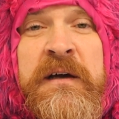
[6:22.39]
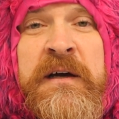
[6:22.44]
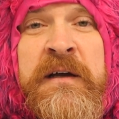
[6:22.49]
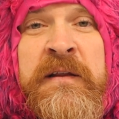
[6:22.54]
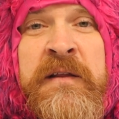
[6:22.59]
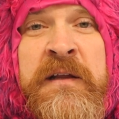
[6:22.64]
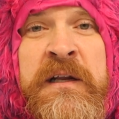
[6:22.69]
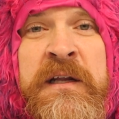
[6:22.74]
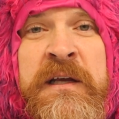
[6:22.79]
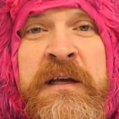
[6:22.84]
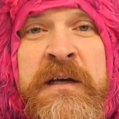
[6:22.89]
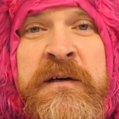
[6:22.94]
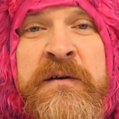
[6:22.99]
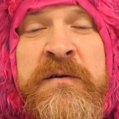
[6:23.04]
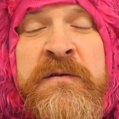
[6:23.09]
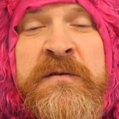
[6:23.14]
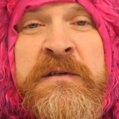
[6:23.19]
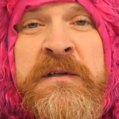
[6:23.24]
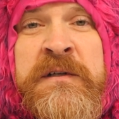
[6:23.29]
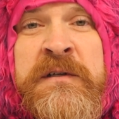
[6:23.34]
and then he
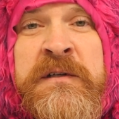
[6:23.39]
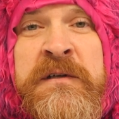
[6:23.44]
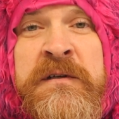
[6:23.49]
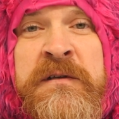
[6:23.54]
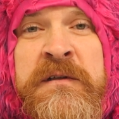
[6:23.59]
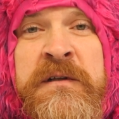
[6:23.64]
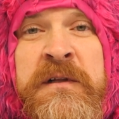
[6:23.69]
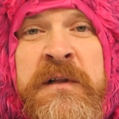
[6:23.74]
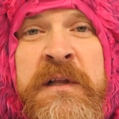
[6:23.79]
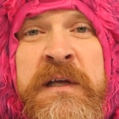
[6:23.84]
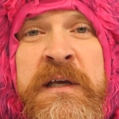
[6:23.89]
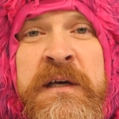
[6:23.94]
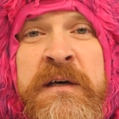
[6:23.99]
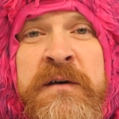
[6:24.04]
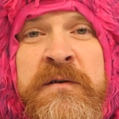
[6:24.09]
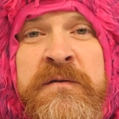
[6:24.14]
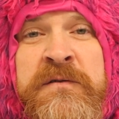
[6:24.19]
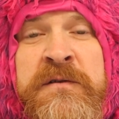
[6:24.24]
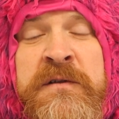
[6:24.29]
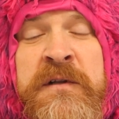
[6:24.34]
goes into the
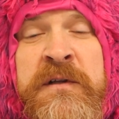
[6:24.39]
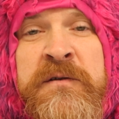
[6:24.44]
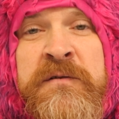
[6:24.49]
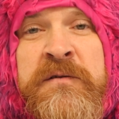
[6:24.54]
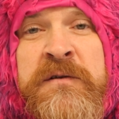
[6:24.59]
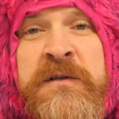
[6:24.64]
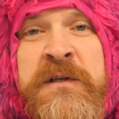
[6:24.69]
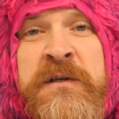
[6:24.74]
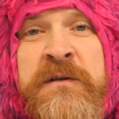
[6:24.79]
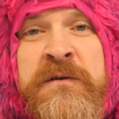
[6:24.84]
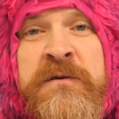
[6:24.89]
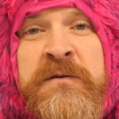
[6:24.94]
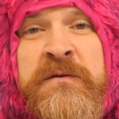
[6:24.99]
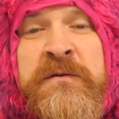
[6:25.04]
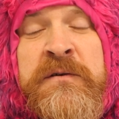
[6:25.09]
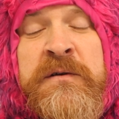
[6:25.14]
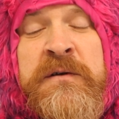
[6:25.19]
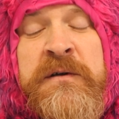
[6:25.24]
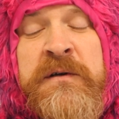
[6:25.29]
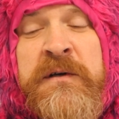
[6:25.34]
Leo's Loo
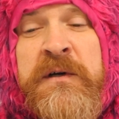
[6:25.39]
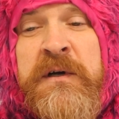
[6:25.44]
2